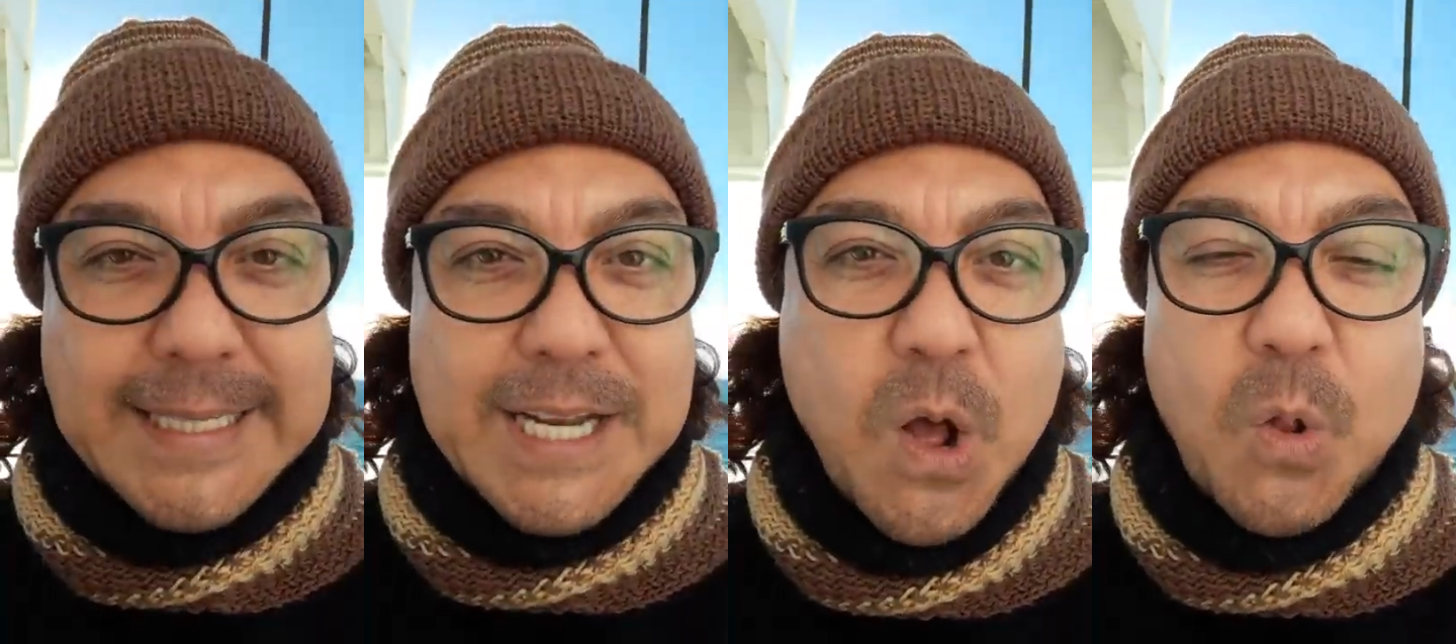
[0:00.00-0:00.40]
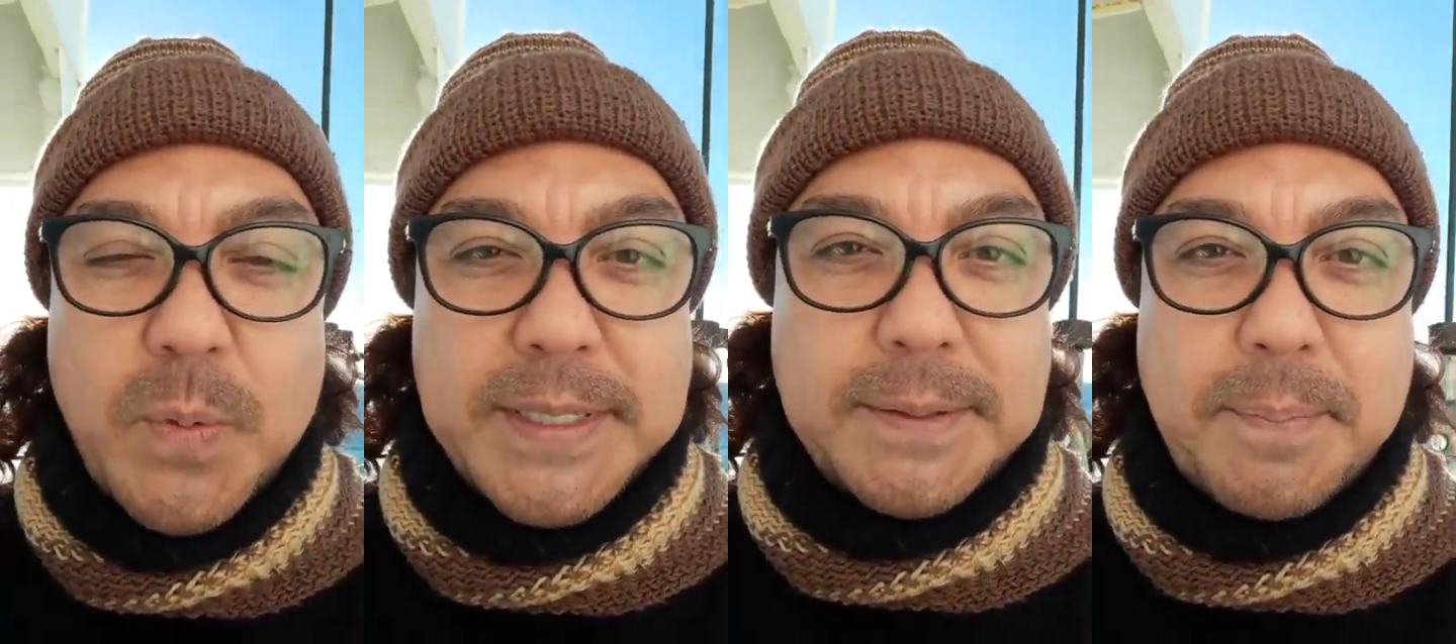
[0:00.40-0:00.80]
had
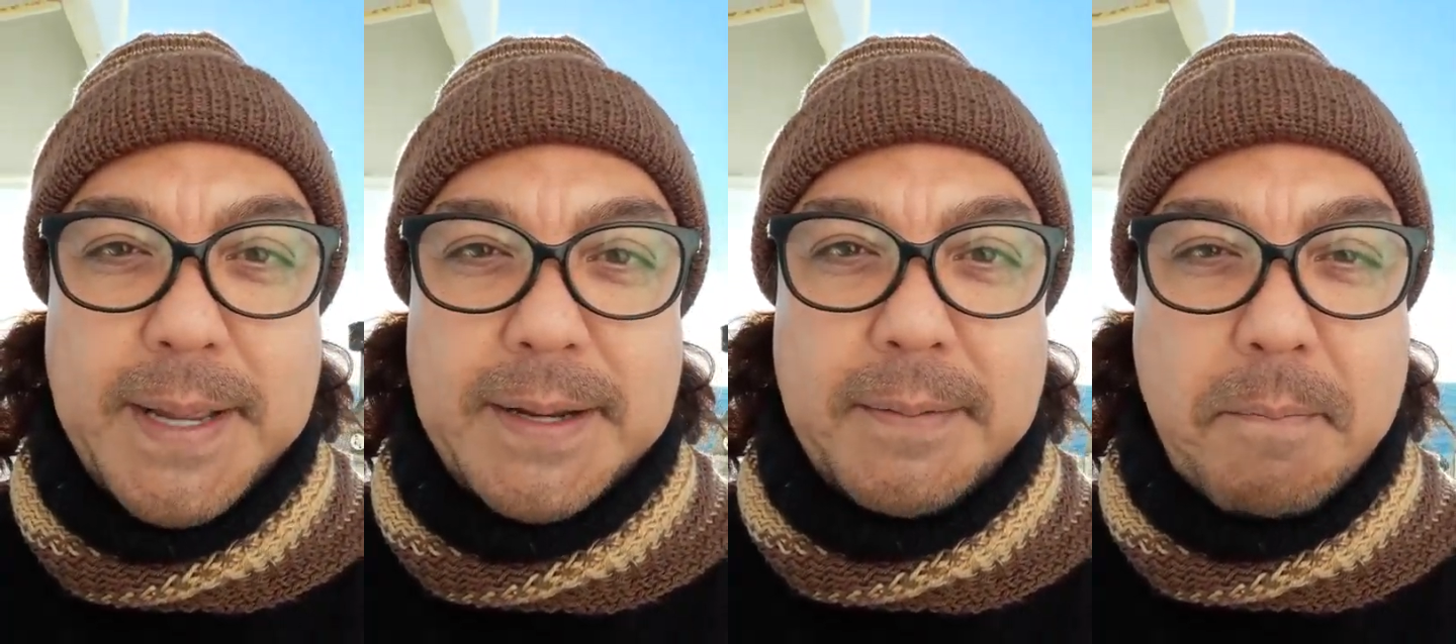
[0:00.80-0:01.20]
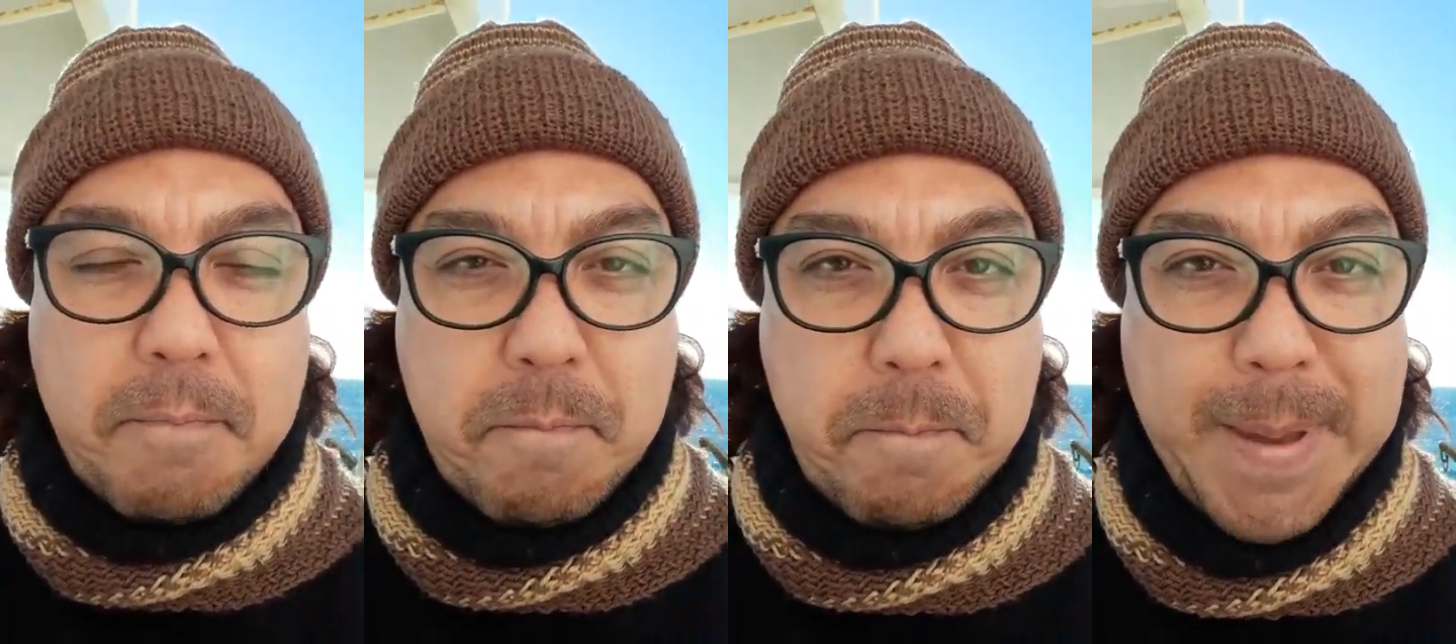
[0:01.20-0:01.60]
always been
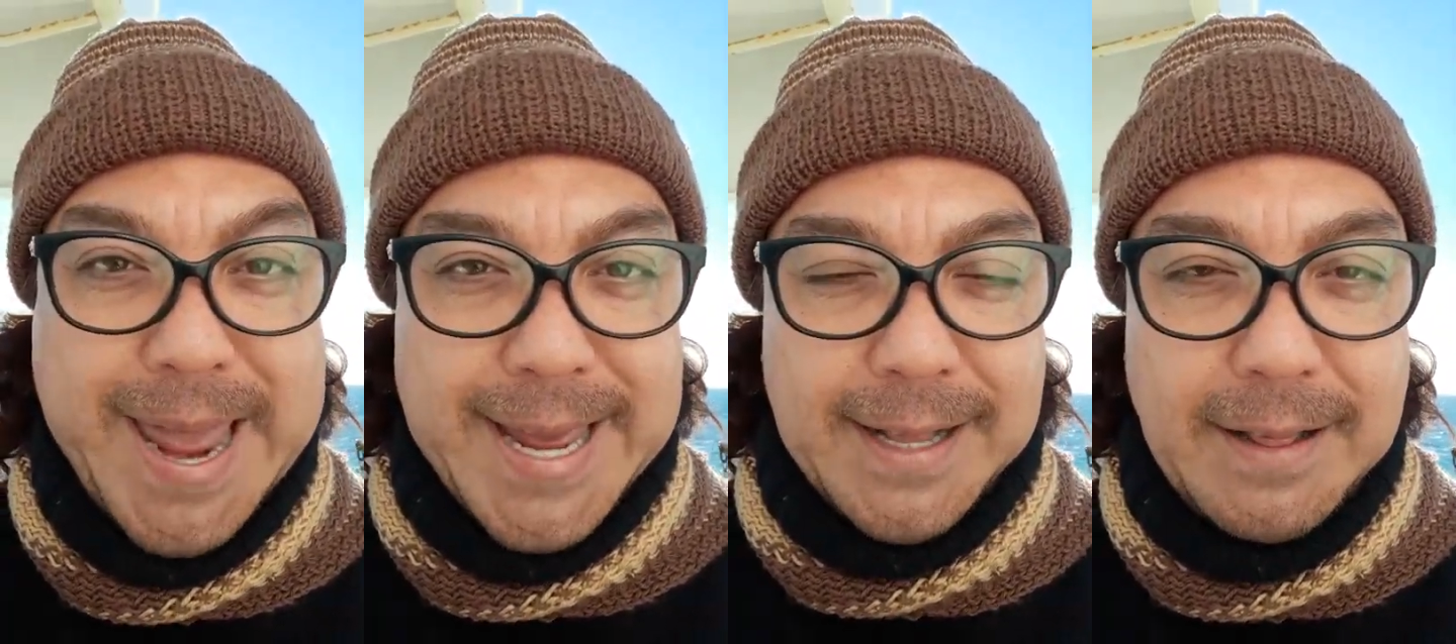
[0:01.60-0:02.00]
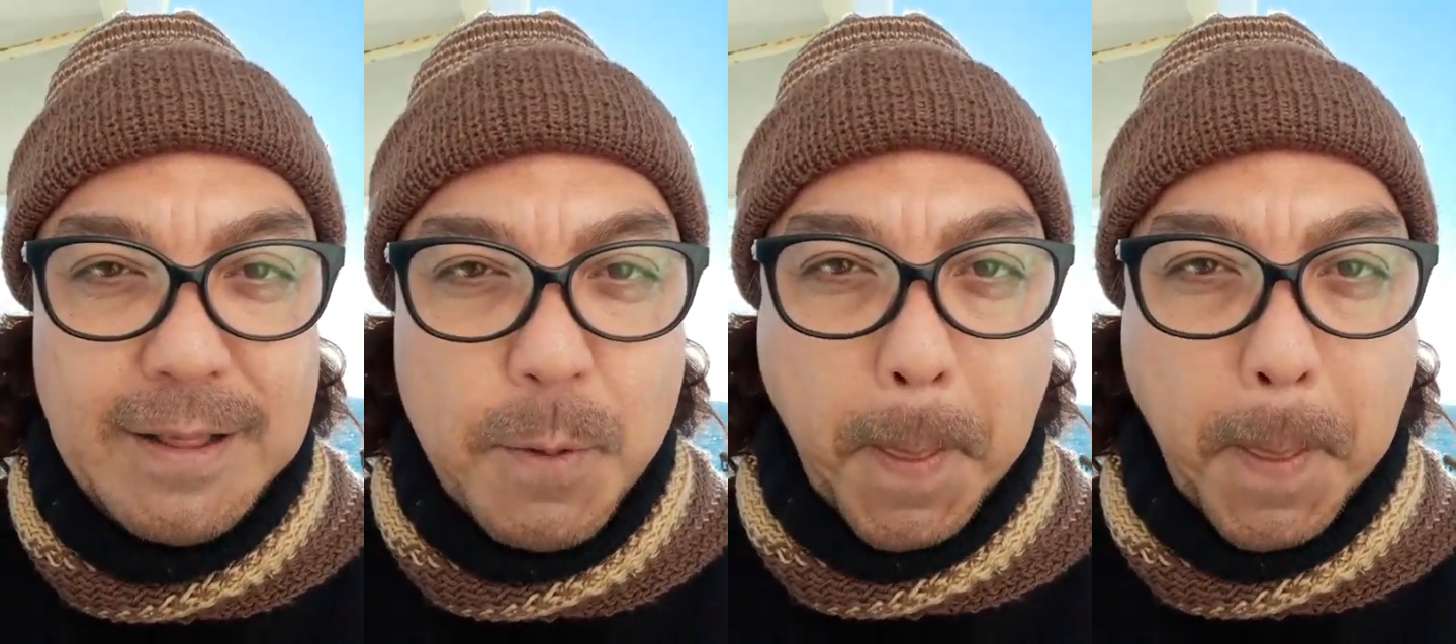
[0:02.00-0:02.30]
male